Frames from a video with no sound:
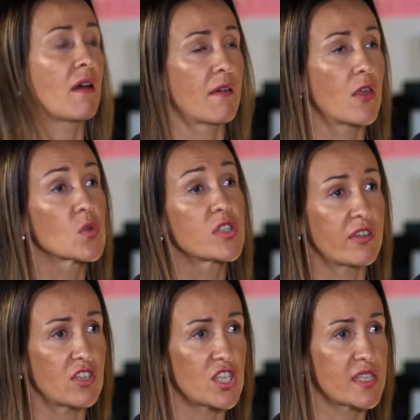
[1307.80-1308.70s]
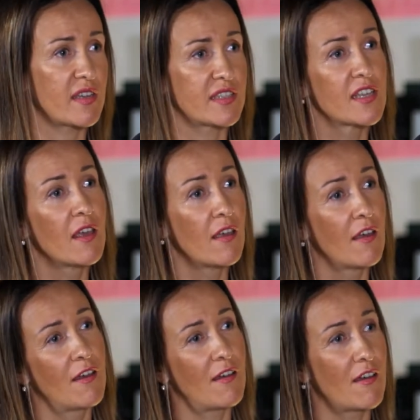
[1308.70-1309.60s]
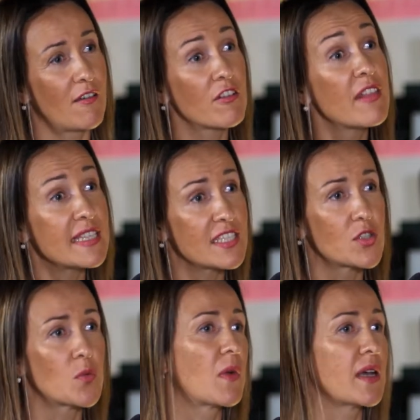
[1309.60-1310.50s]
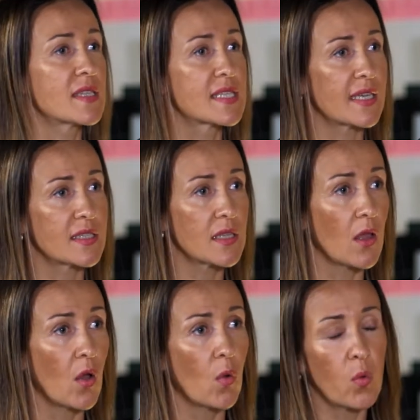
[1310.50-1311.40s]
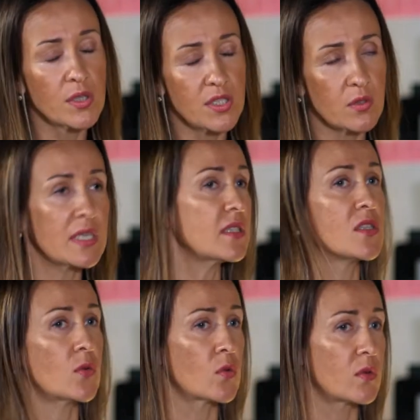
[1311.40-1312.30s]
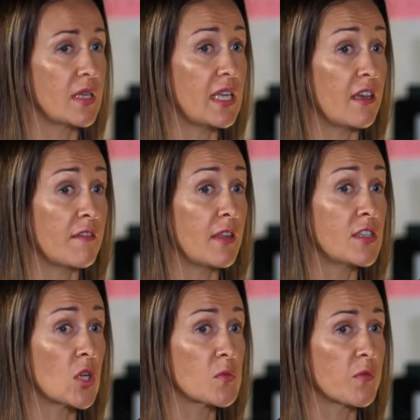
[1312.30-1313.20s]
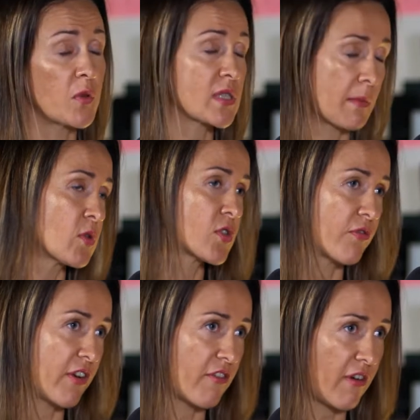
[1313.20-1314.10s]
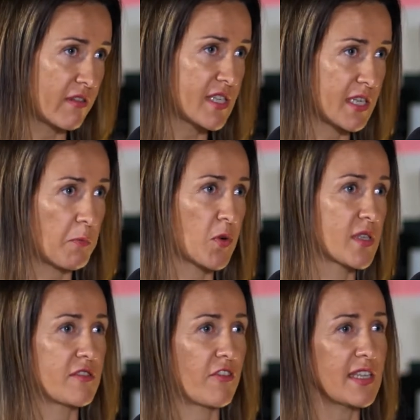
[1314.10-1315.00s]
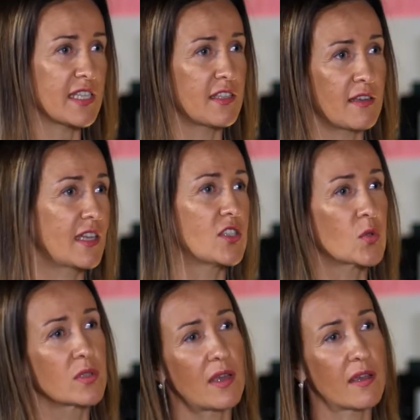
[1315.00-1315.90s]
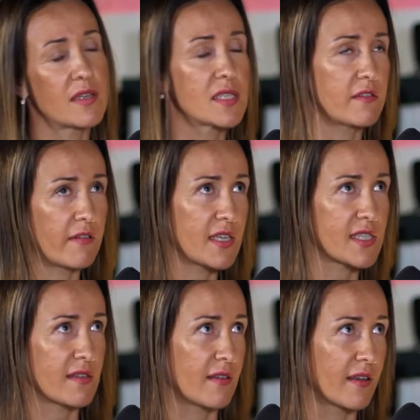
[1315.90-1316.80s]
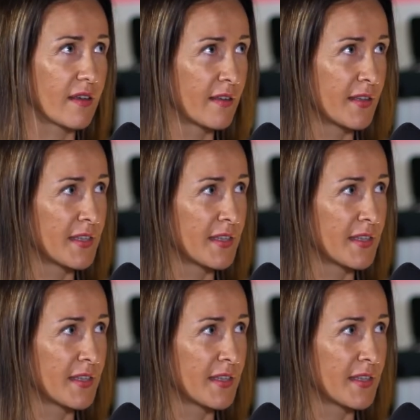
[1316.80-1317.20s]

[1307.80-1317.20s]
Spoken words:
Are those strategies that related to mindset. What you can do here in terms of, because I'm also a very realistic person, right? I don't like this advice, like...